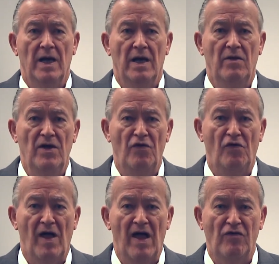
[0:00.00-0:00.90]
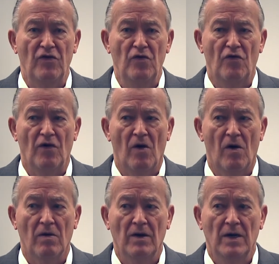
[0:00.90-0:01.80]
And these statutes
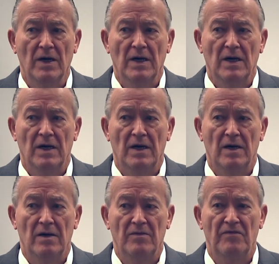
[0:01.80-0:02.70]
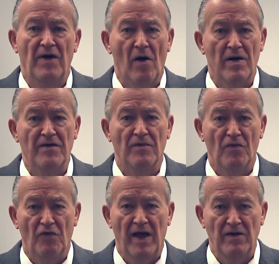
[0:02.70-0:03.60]
vary
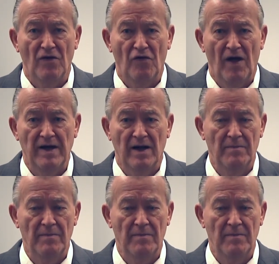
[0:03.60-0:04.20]
from state to state.